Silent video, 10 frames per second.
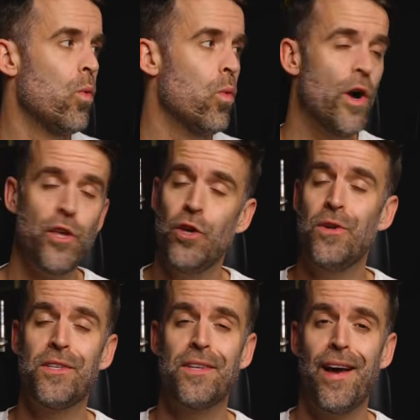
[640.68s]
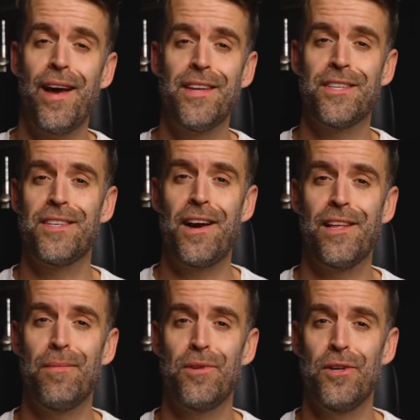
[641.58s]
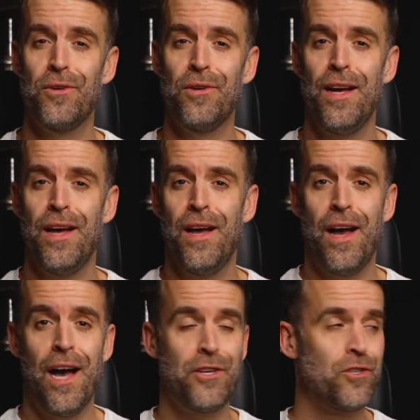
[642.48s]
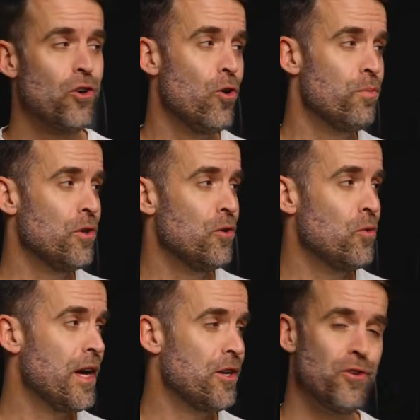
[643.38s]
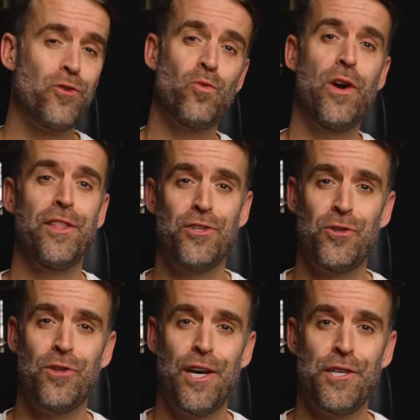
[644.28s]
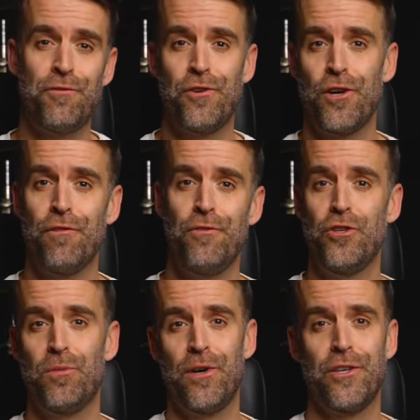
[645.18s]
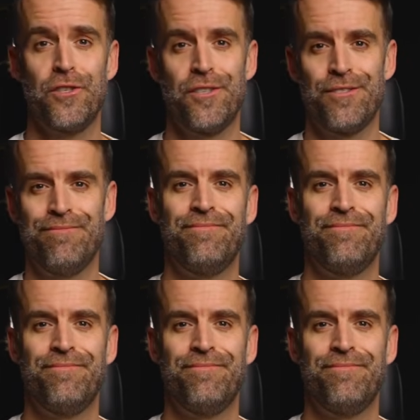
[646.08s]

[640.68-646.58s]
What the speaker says: What you decide is entirely up to you. I just hope you get to use one of these two lights for your future productions.